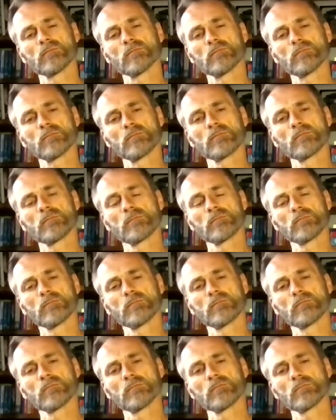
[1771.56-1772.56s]

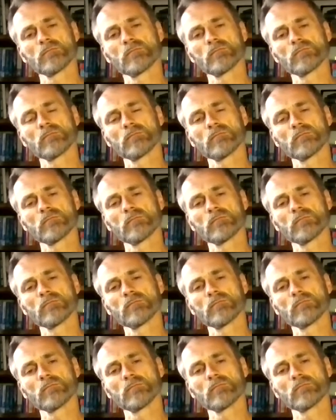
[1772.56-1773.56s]

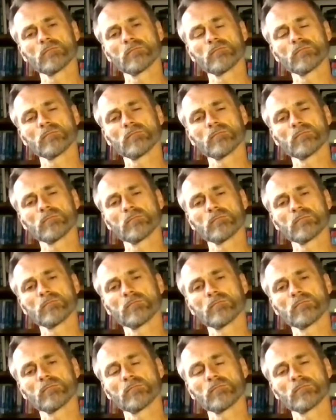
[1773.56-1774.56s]

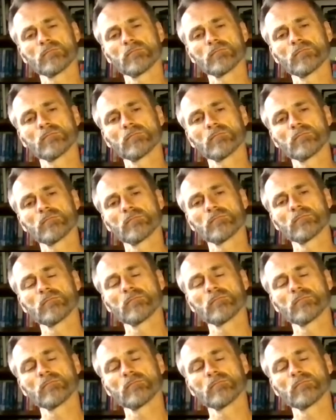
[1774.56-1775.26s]
This person isn't speaking.